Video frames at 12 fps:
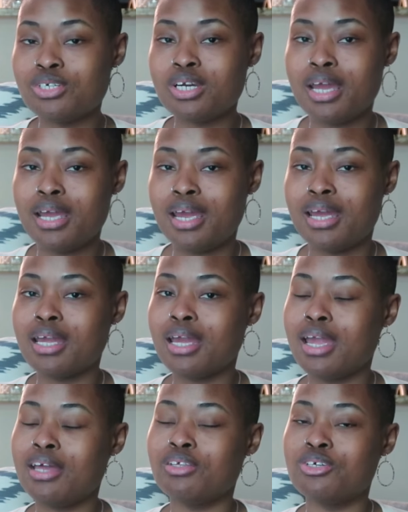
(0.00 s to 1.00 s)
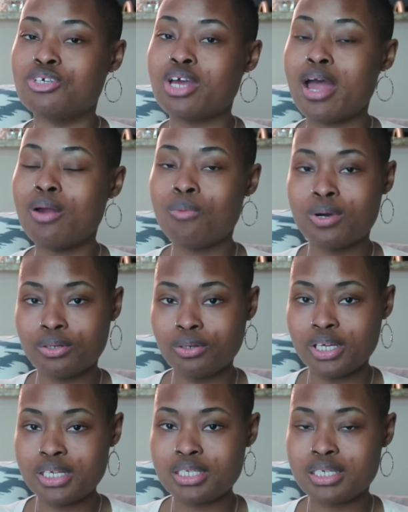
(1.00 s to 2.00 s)
Janae, aka the Shy
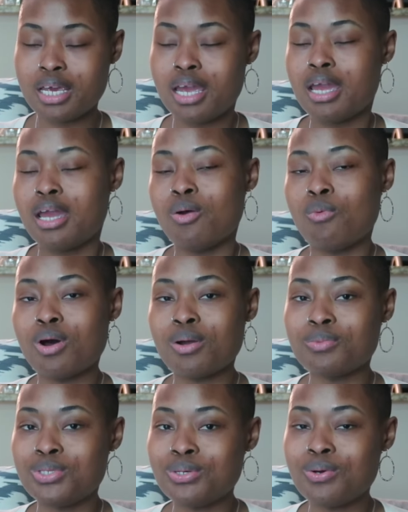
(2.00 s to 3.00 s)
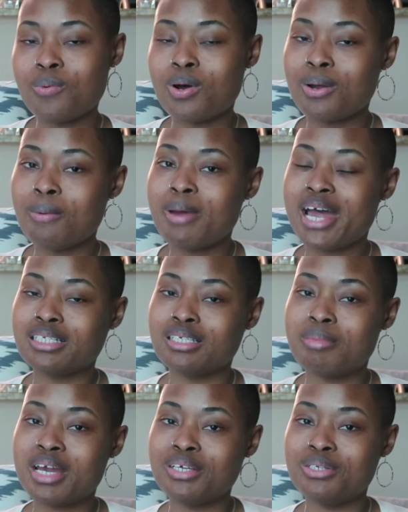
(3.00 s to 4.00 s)
Wanderlust, and welcome to or welcome back to
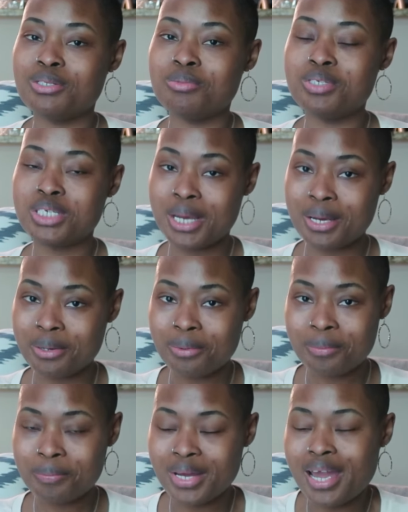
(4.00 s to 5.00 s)
my YouTube channel.